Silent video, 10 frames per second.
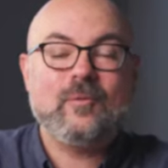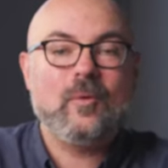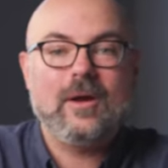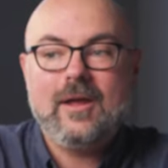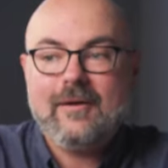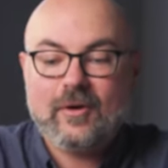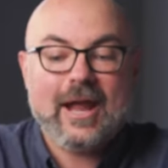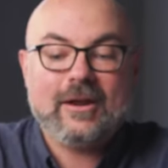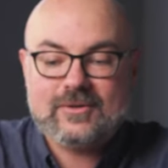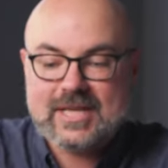for, for
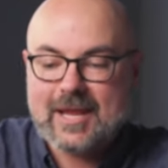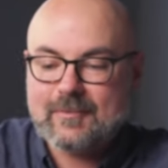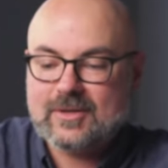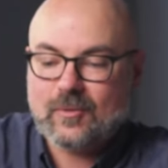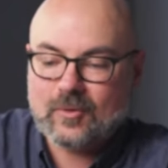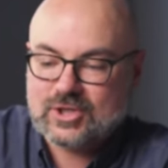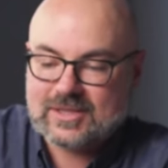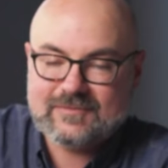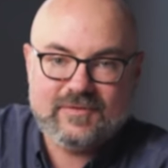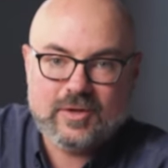entertainment or
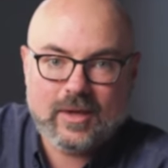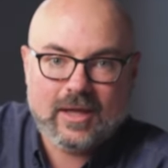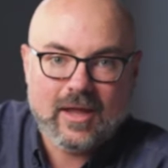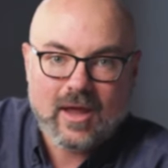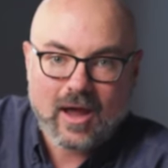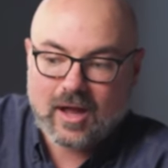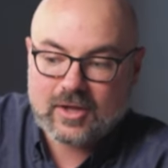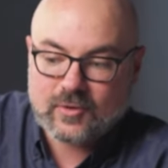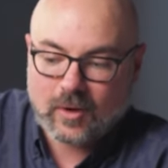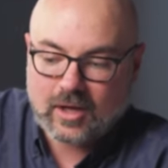just viewing uh,
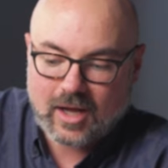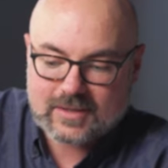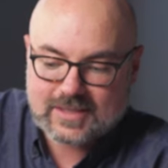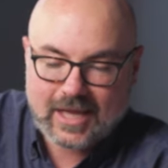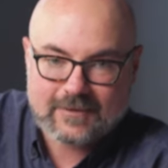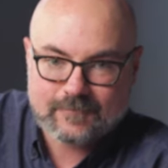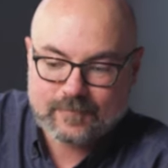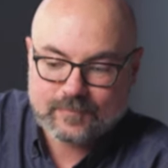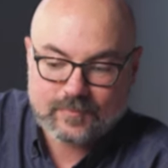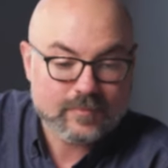your content.
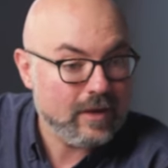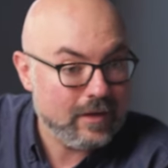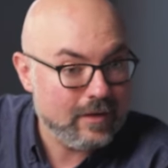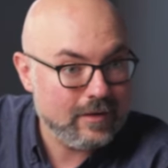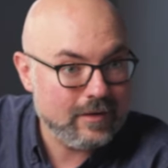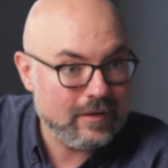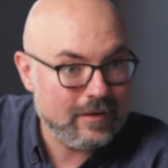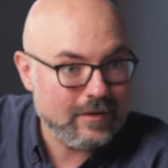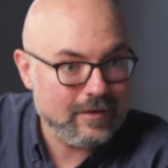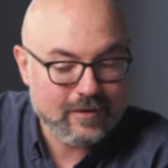
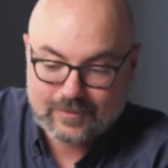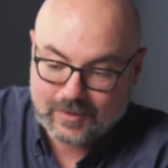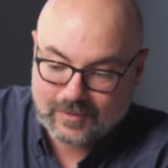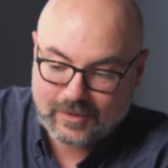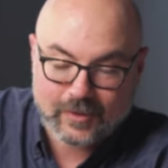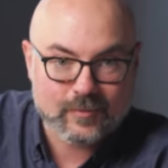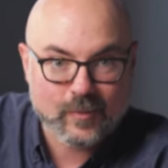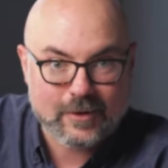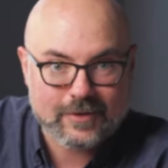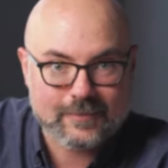Oh,
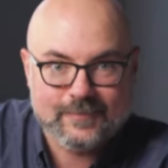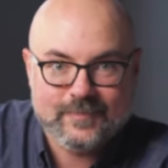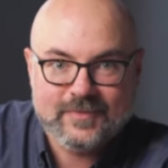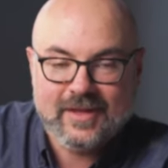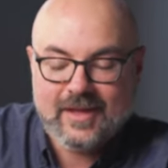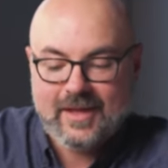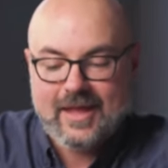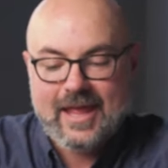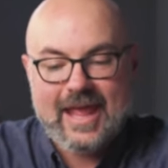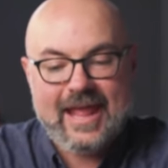welcome.
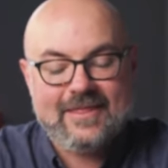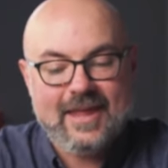And